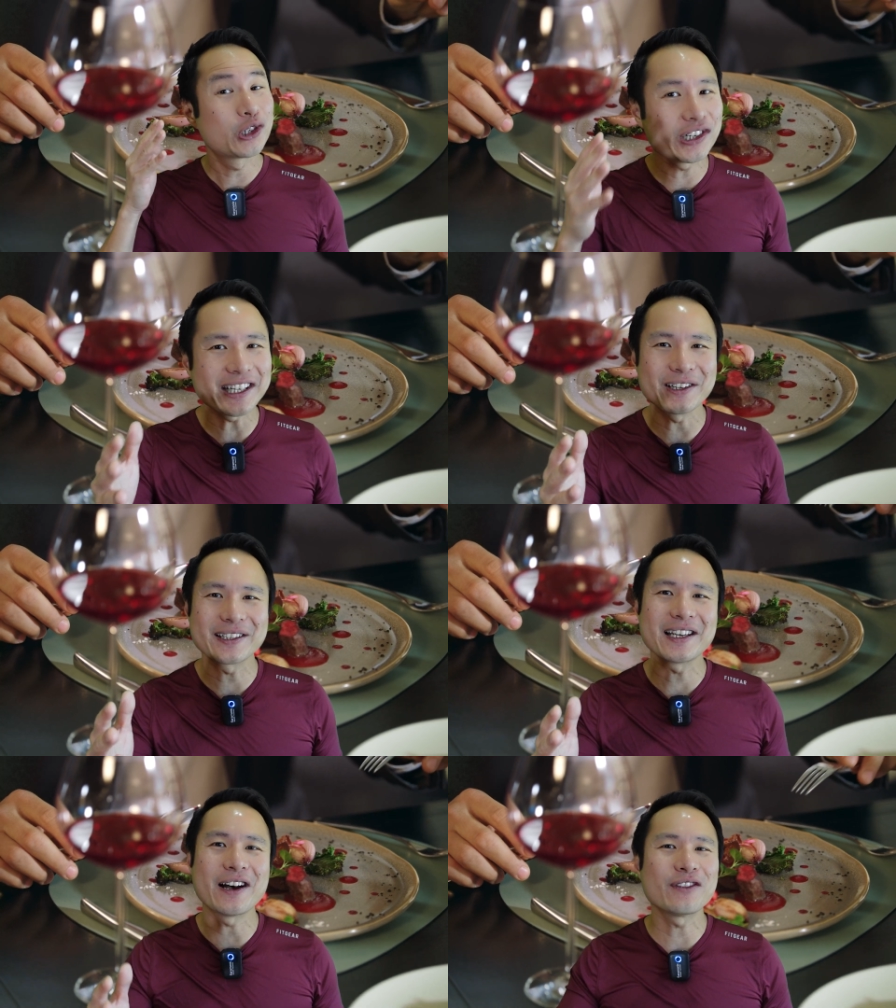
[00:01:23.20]
treat
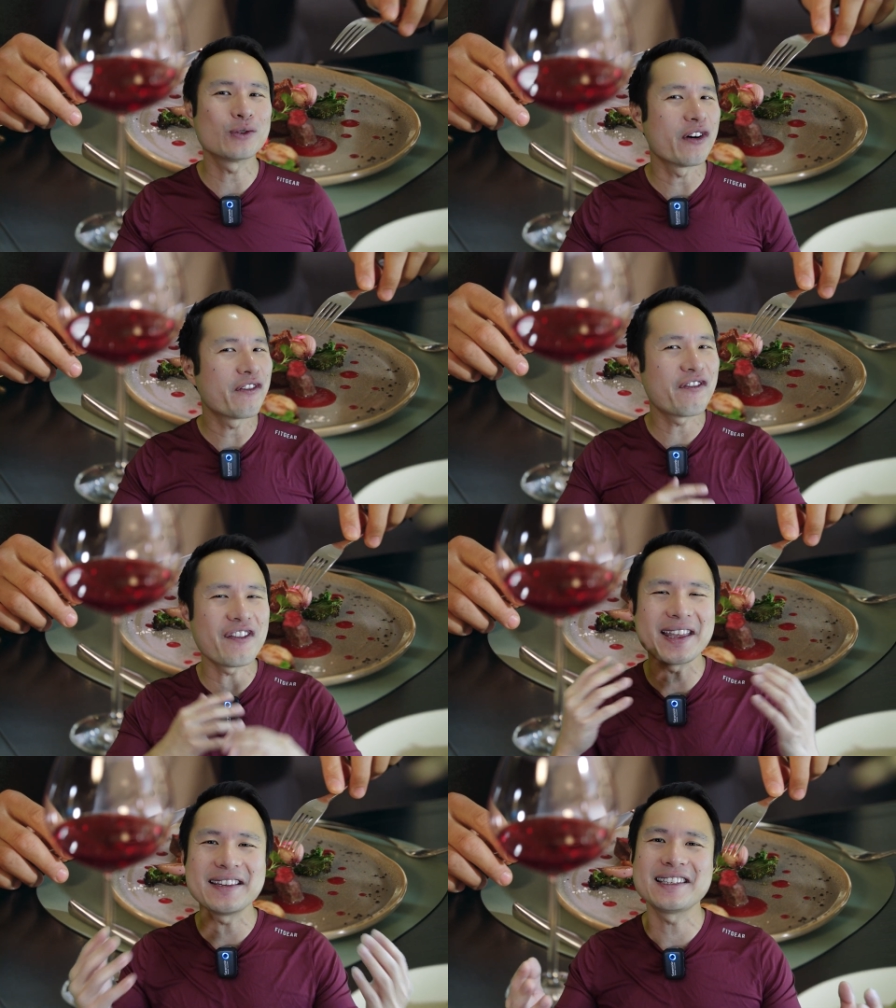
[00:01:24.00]
yourself to a
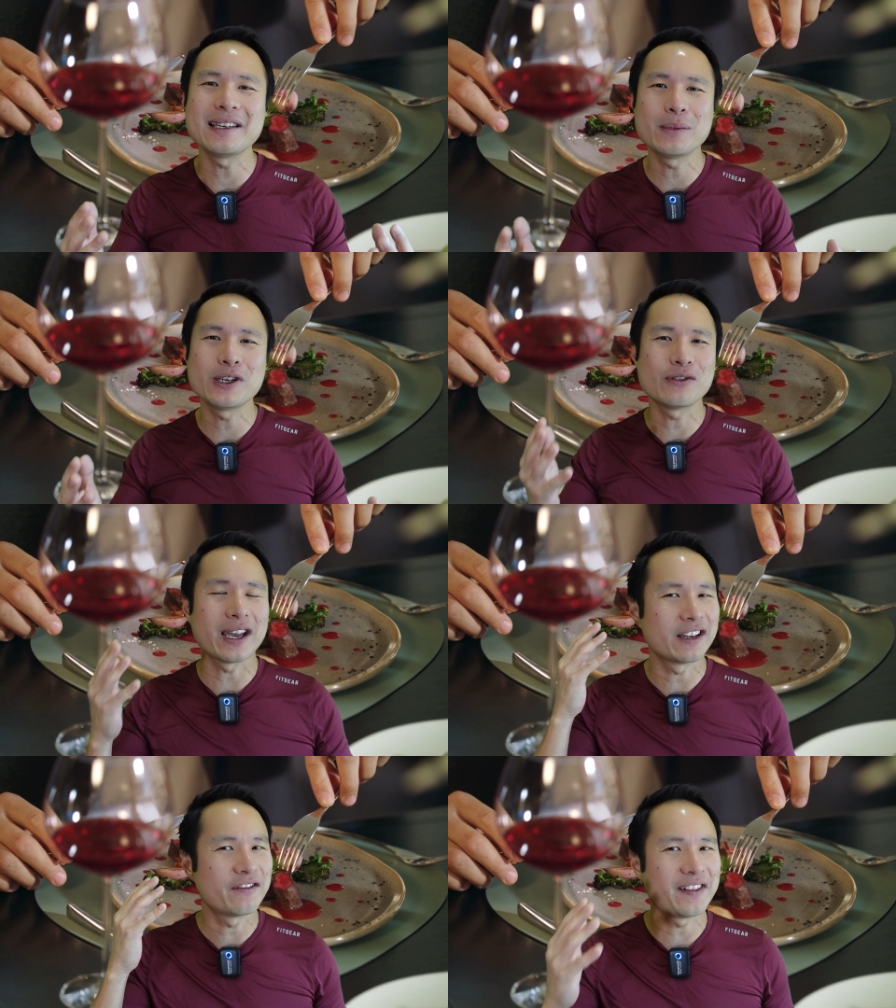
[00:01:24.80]
fancy meal
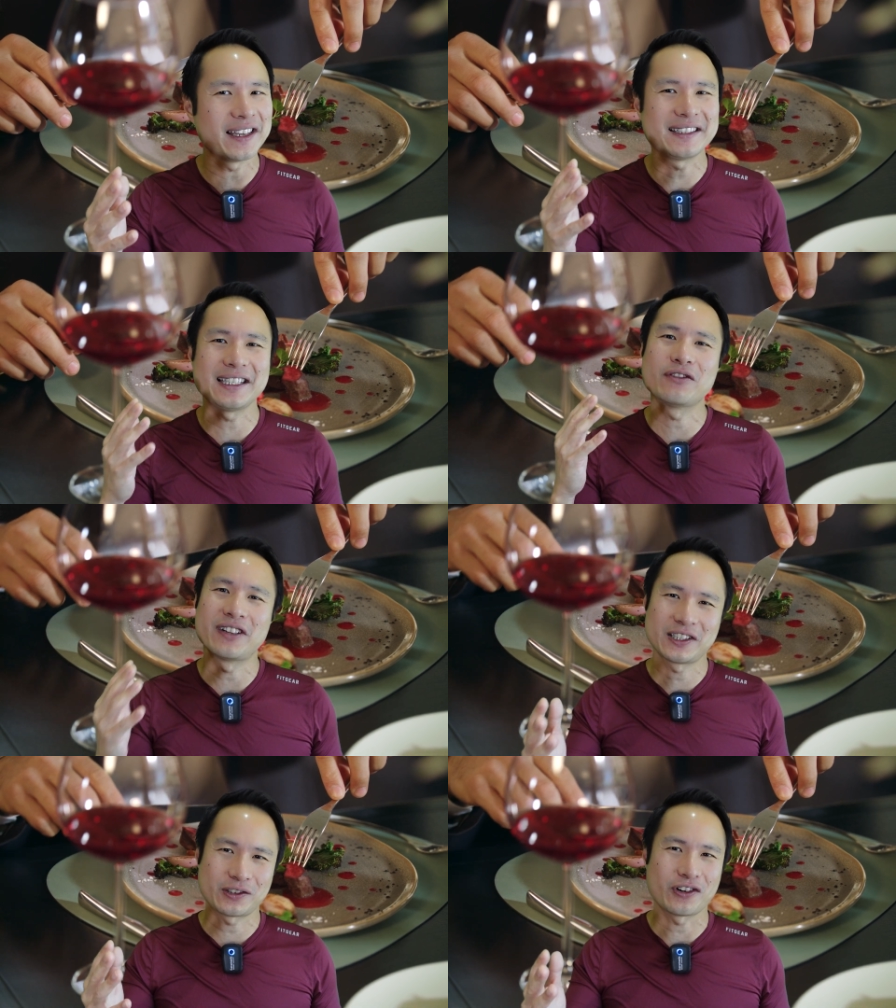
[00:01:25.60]
at a fancy
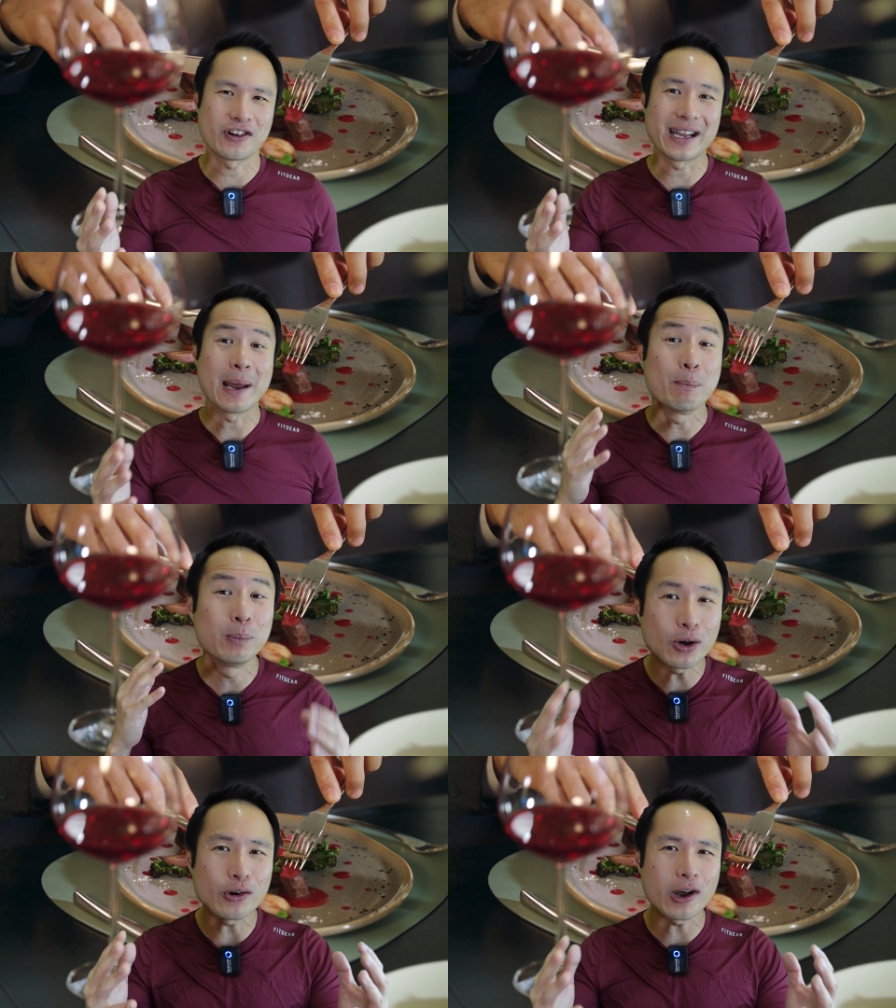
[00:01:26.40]
restaurant and
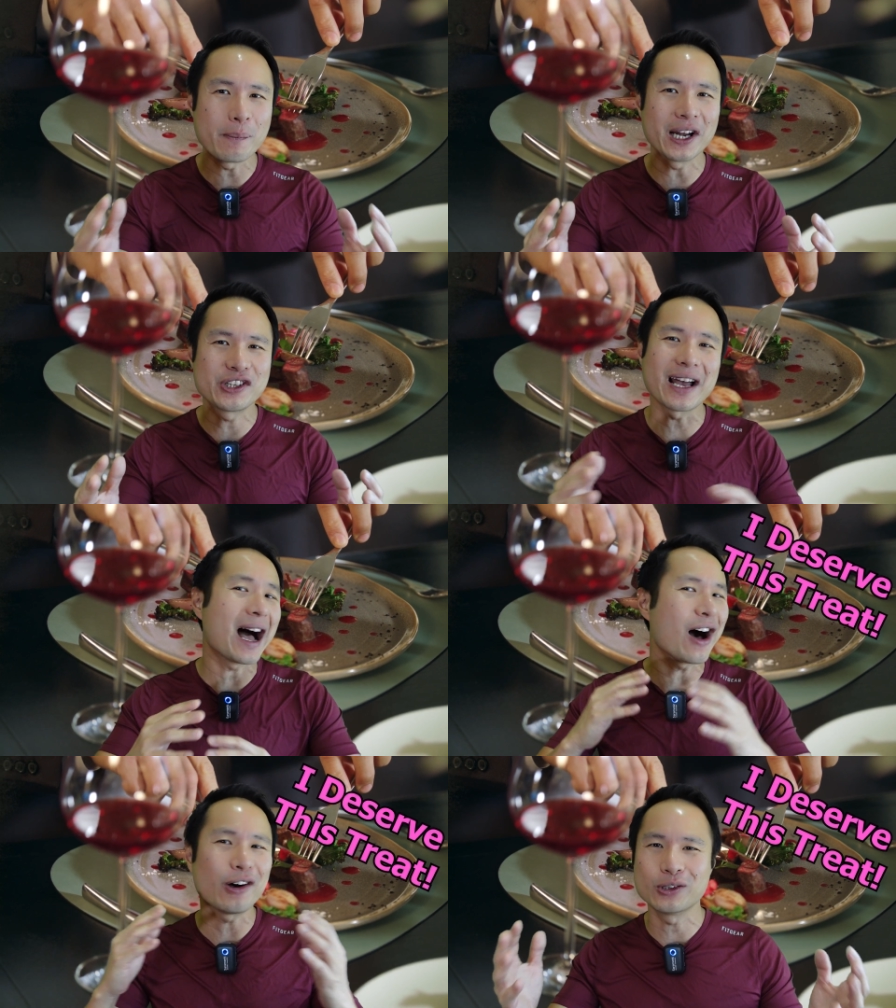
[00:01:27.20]
blow your budget
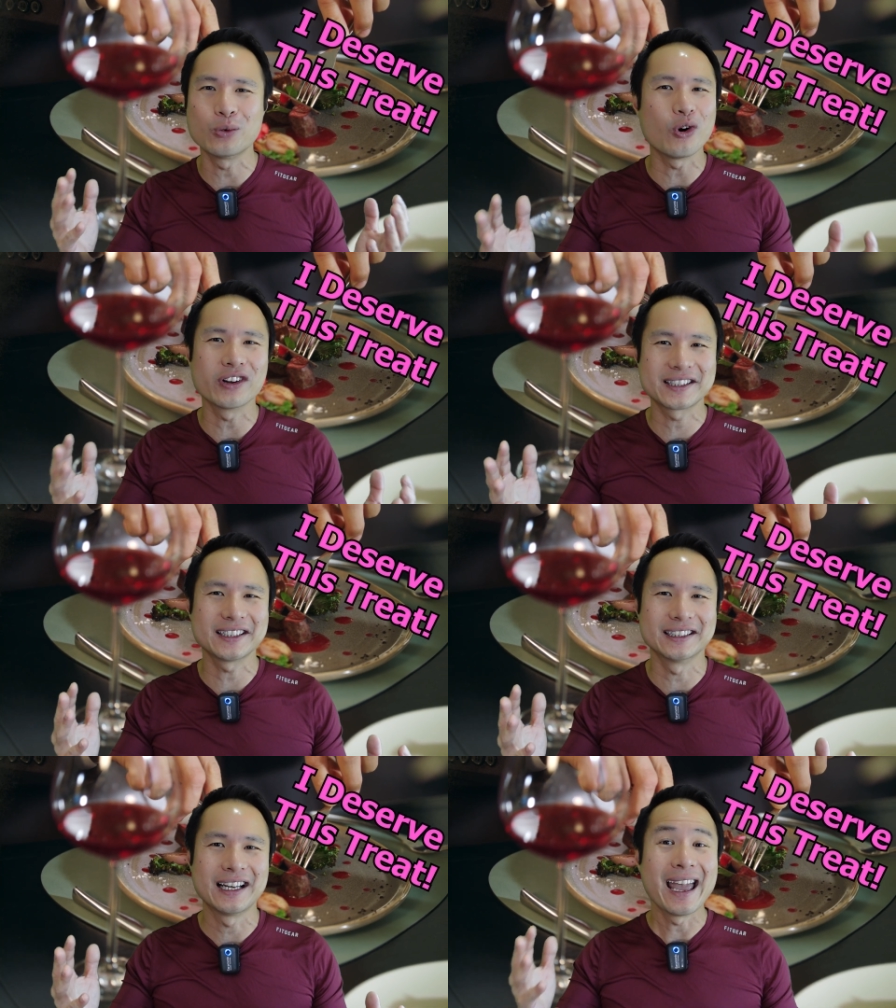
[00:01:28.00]
out of the
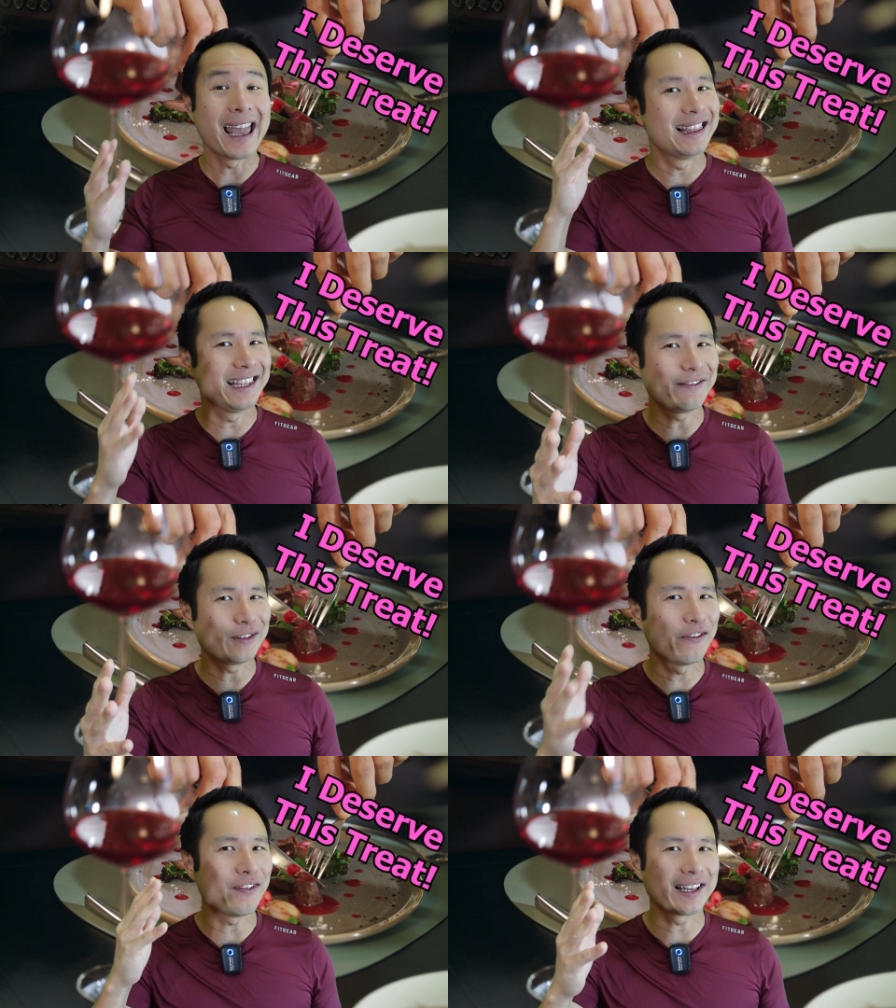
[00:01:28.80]
water and live
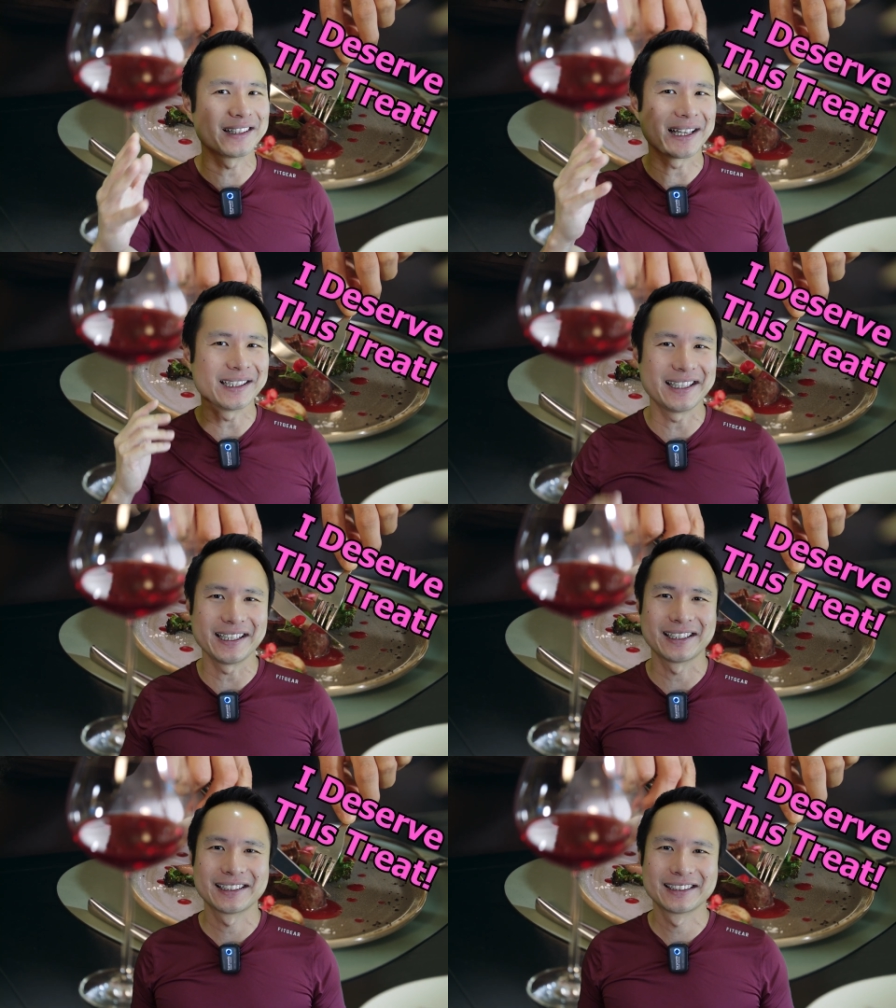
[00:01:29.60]
to fight another
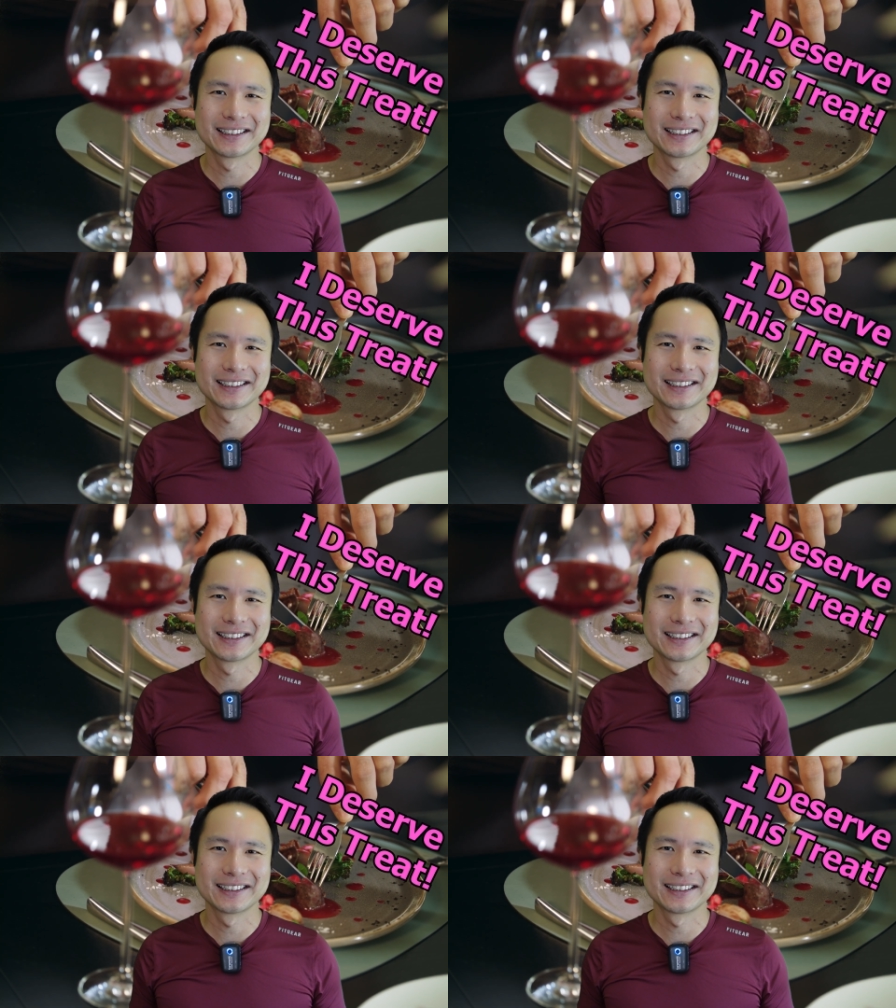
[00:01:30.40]
day.